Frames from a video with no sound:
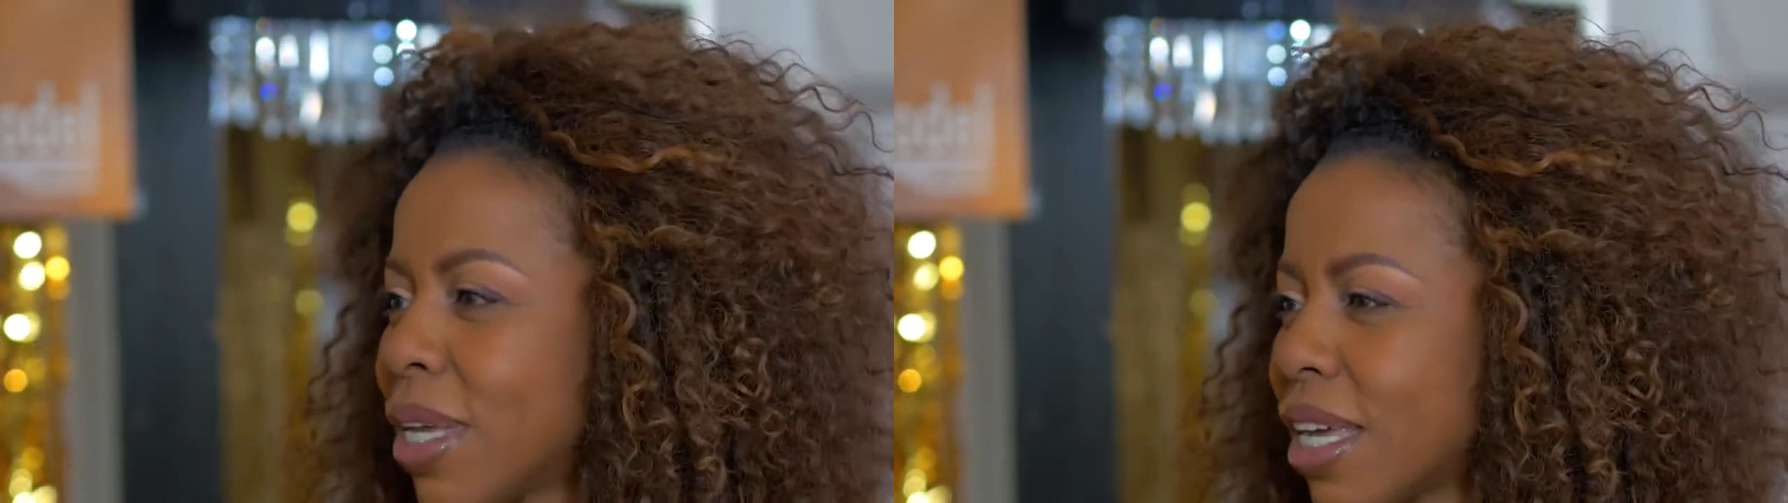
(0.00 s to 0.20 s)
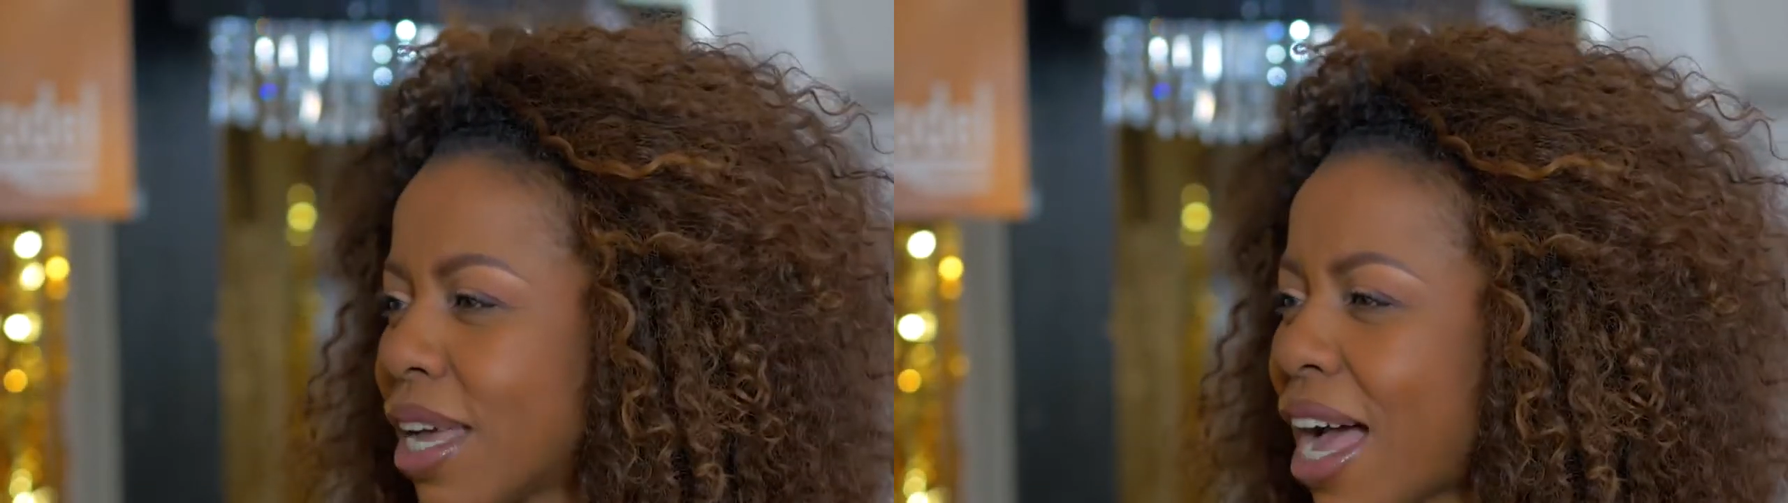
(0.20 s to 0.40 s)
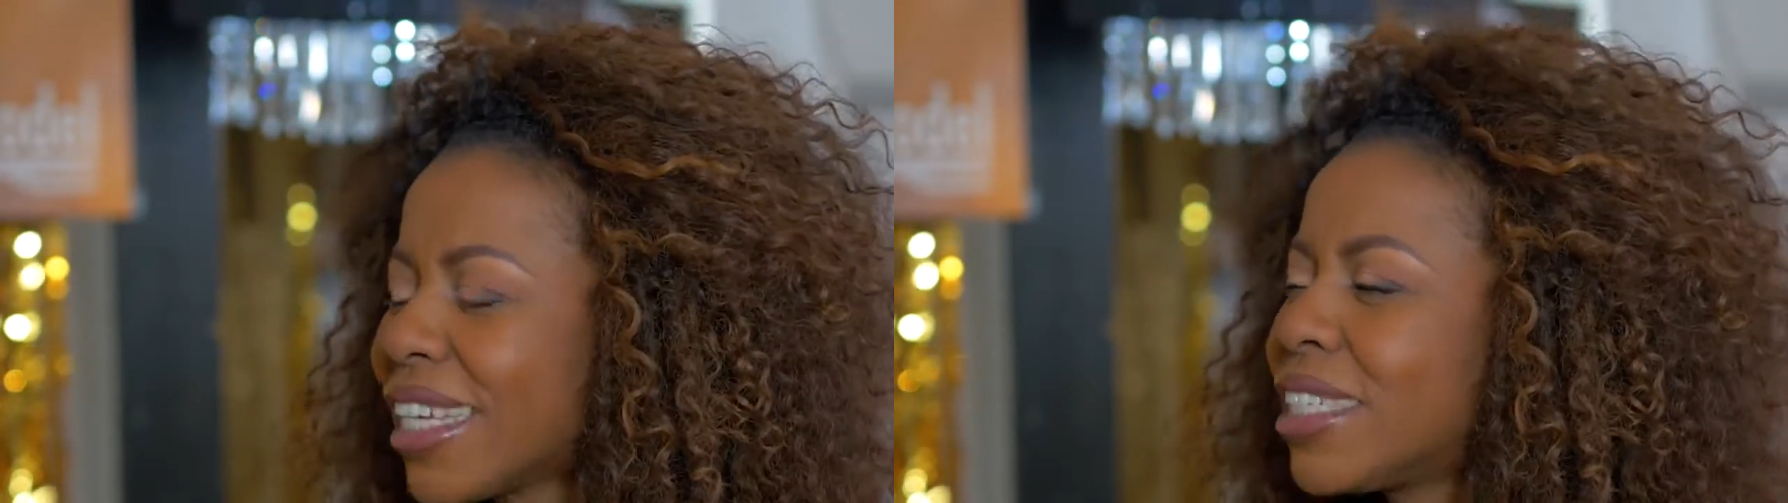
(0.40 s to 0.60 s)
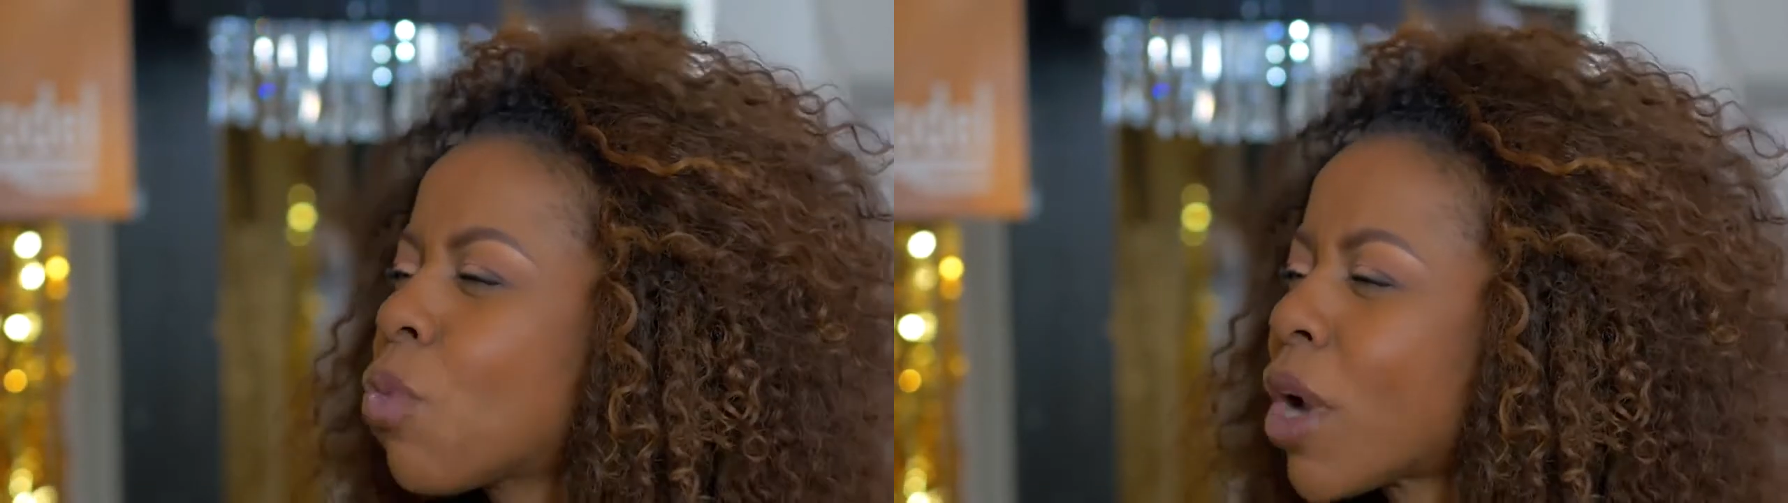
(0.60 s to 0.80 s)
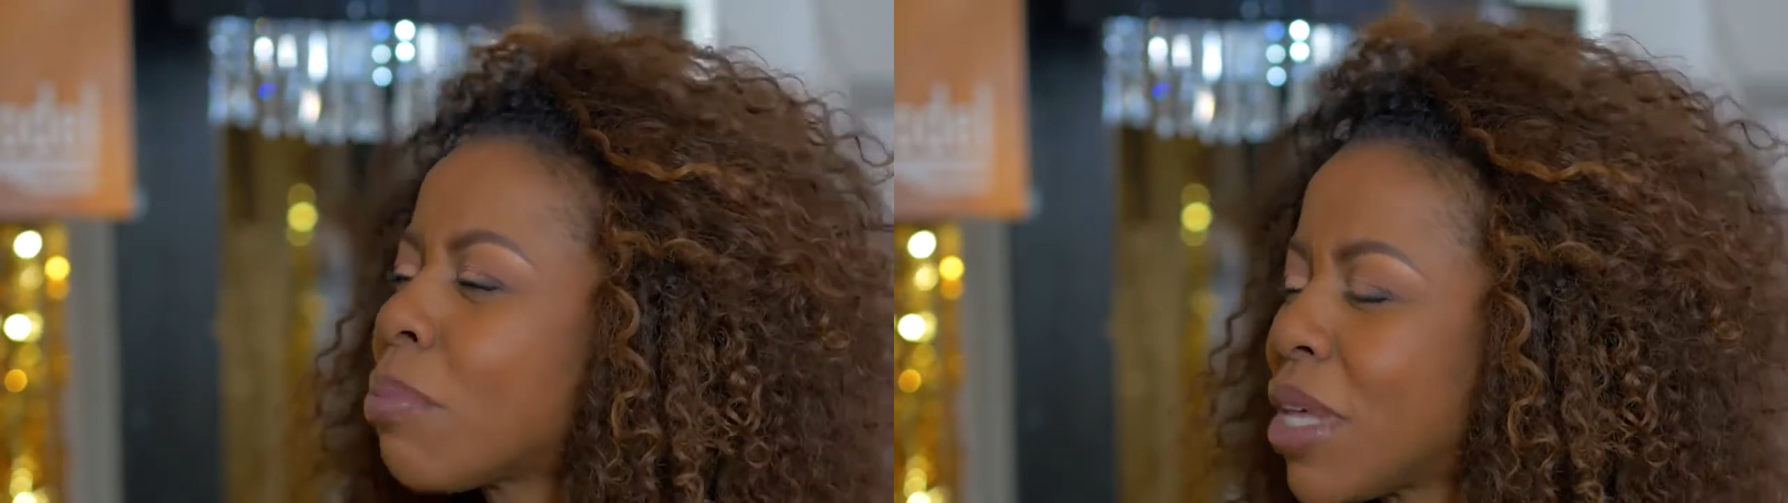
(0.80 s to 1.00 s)
me. I
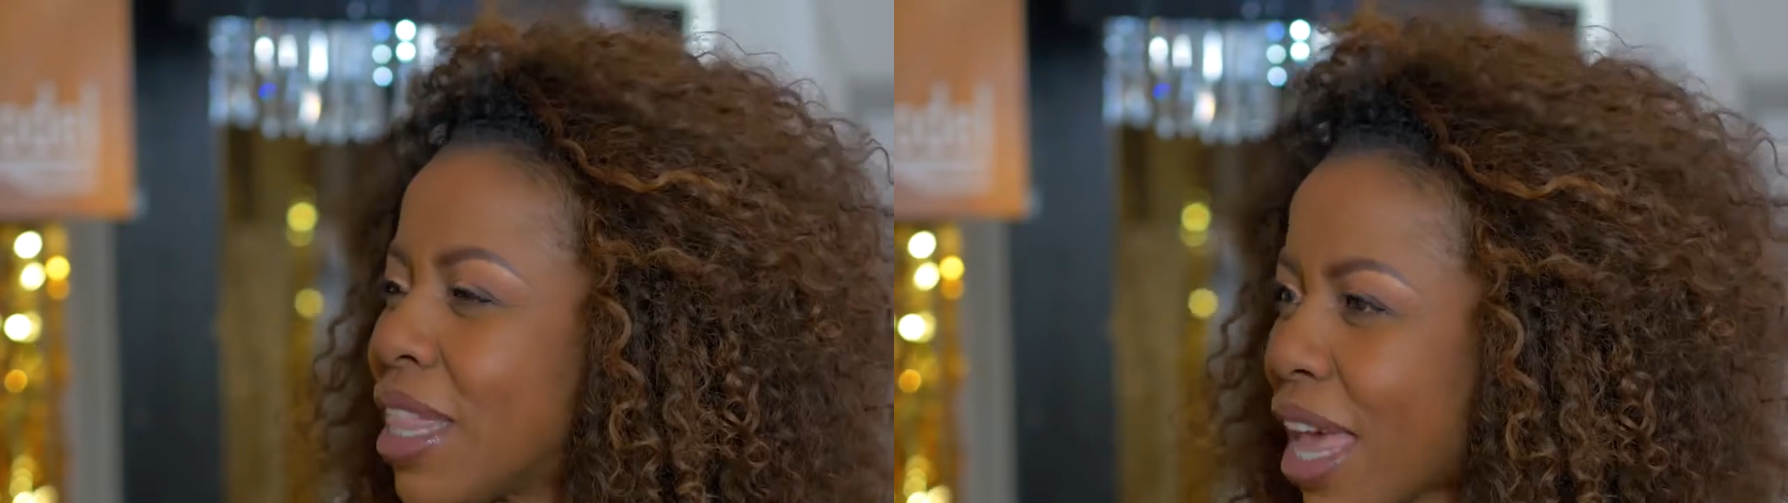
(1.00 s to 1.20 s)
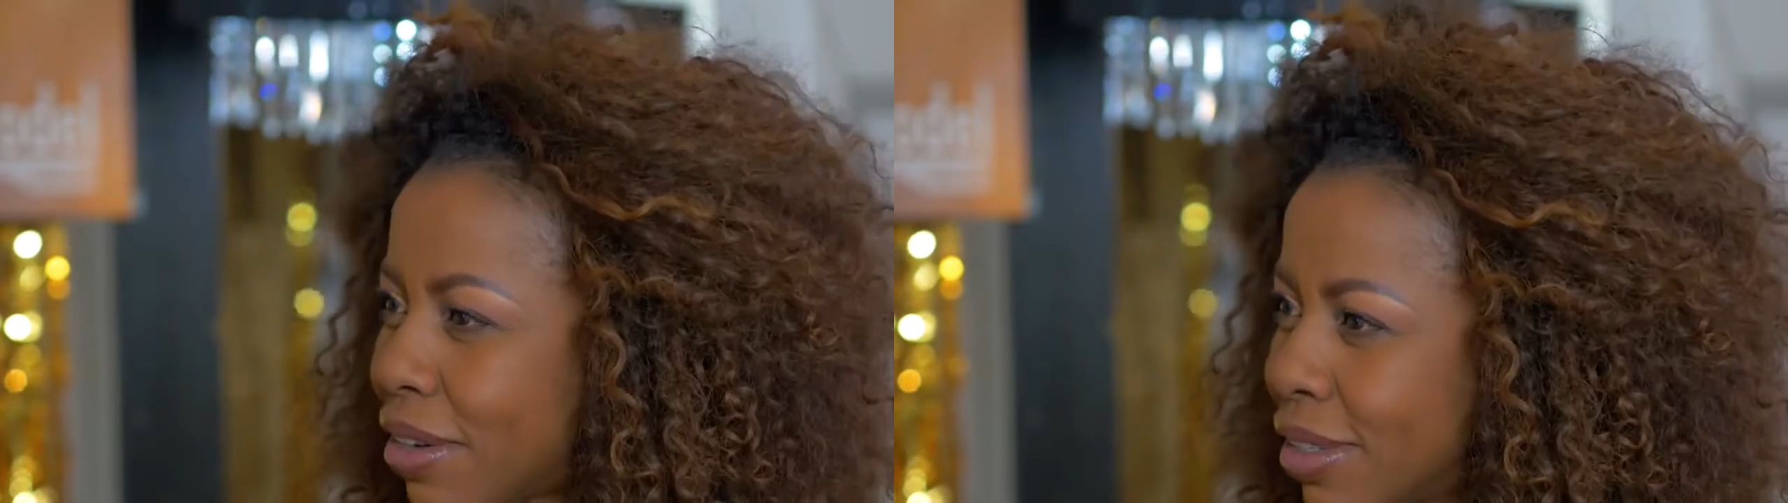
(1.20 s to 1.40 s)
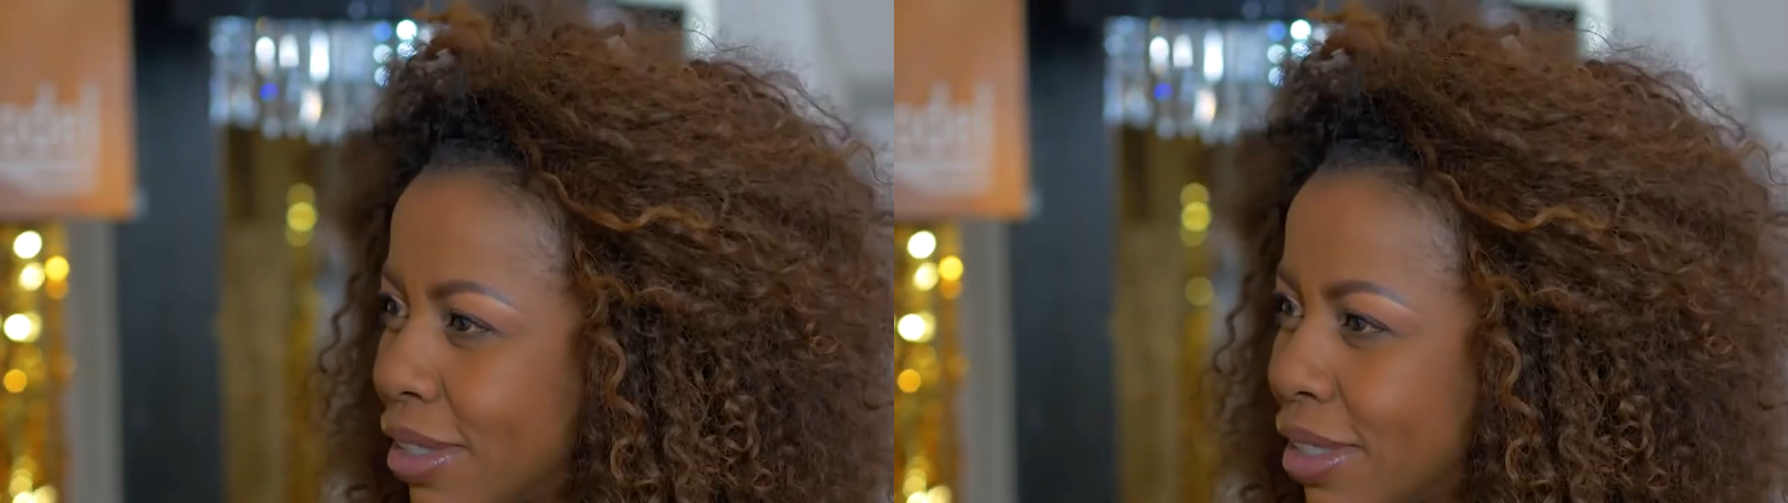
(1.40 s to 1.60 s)
didn't want to be there.